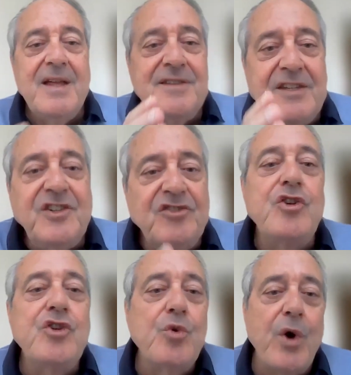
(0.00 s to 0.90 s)
This is
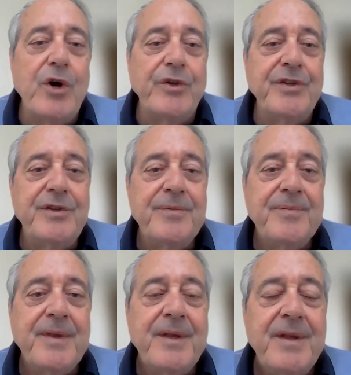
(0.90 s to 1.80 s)
a new world.
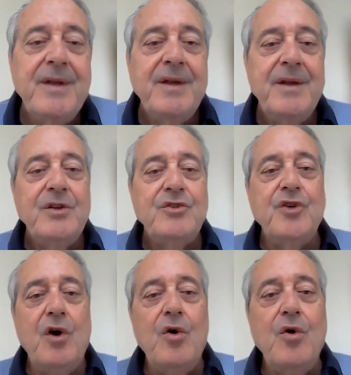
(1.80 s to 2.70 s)

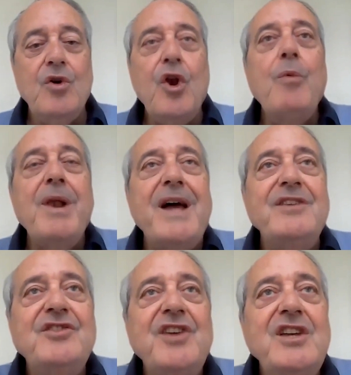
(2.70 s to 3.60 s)
So
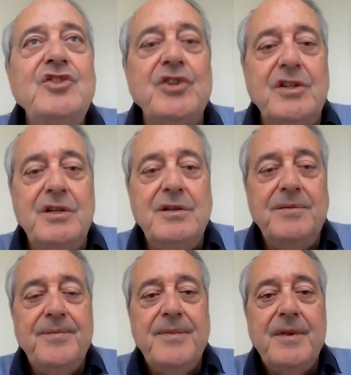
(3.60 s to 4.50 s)
globalization
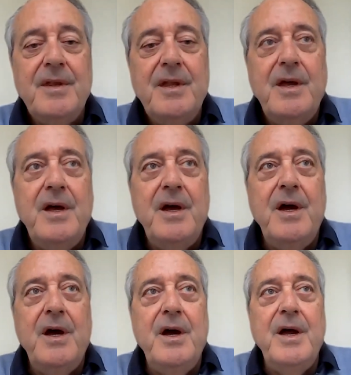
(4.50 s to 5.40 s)

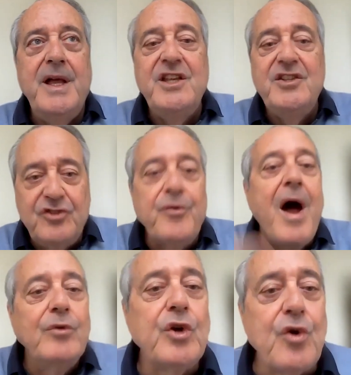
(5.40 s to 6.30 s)
is
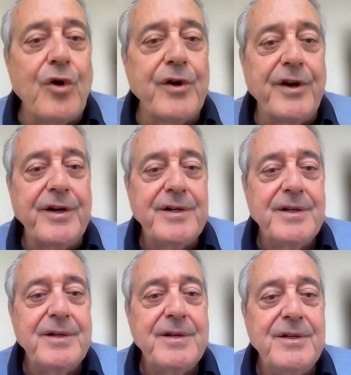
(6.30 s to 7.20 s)
around the corner.
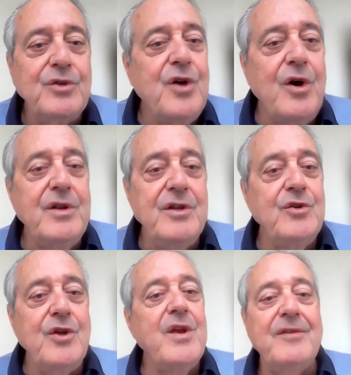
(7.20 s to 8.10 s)
You
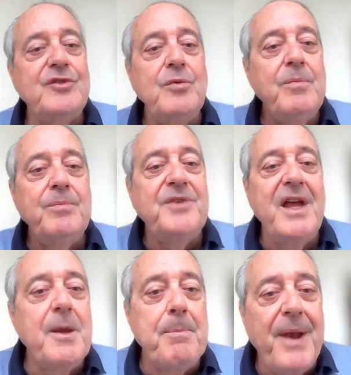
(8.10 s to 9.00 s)
don't have to
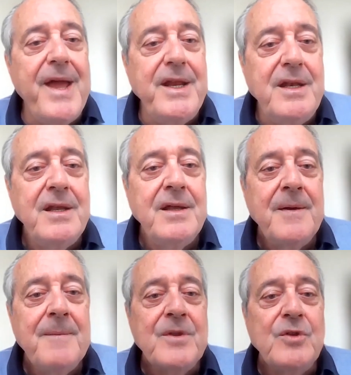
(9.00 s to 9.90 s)
take a plane
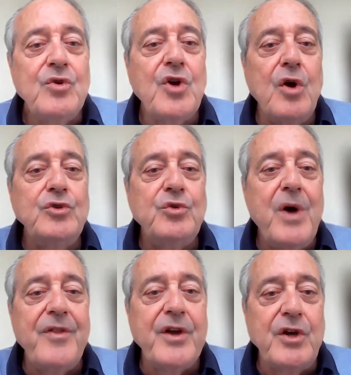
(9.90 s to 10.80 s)
to go to
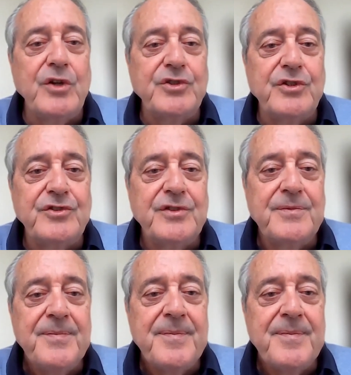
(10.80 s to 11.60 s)
other cultures.